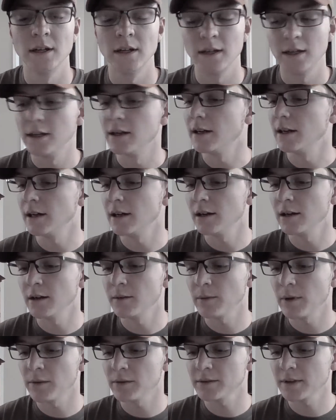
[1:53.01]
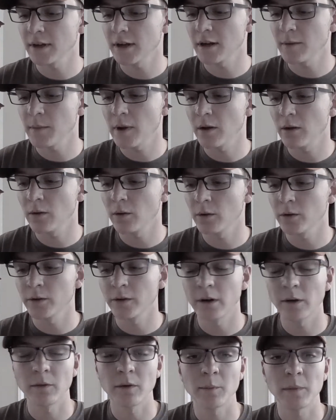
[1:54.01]
I was thinking about ordering
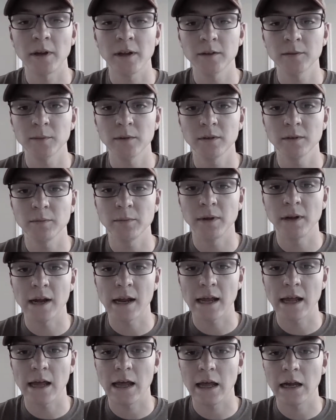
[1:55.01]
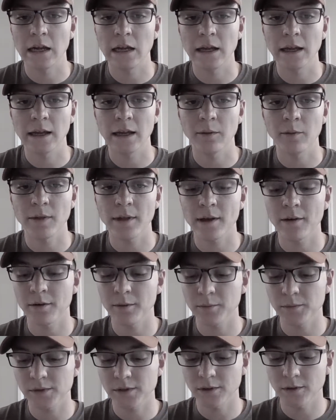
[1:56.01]
replacements, but I kind of like it without them,
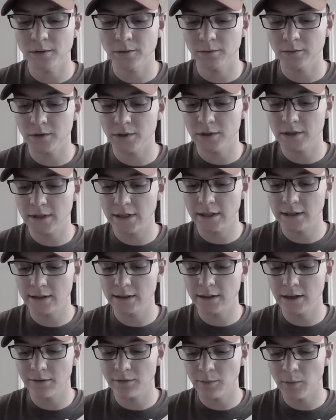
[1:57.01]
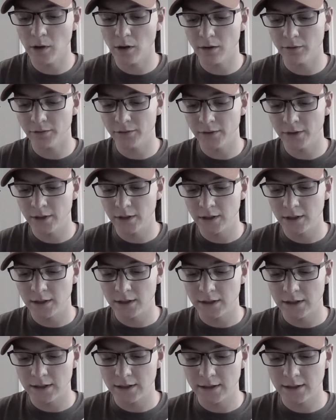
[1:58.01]
so we're just going to leave them off.
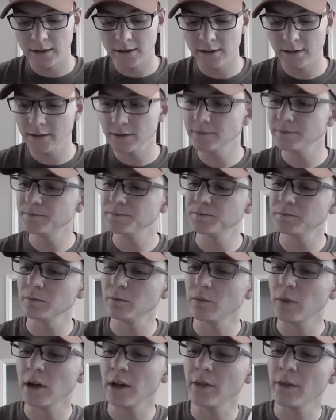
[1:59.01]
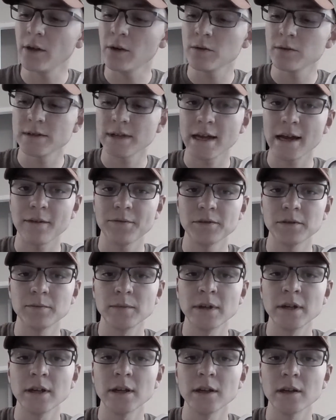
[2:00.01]
But those have to
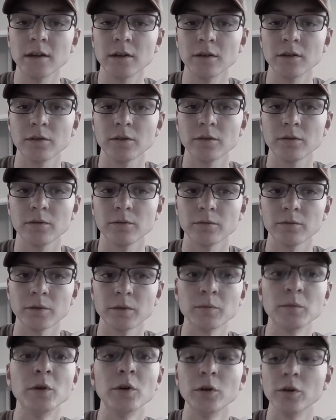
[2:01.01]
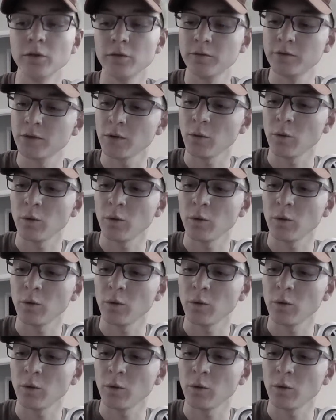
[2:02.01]
be removed or